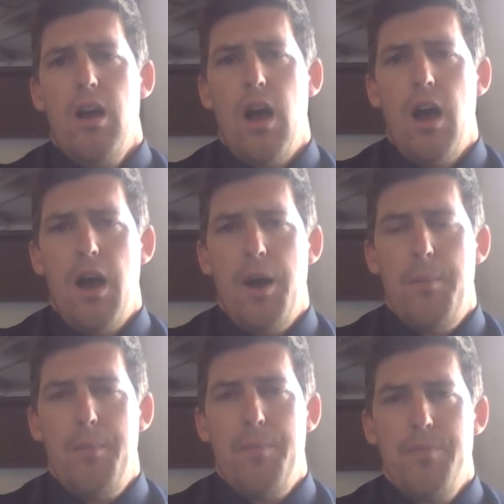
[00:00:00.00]

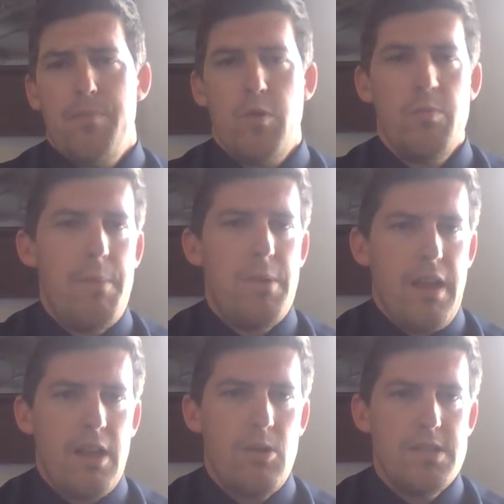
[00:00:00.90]
Um, remember,
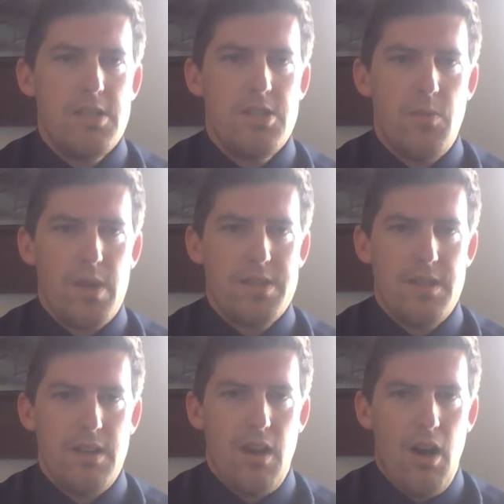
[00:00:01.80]
the Inquisition wasn't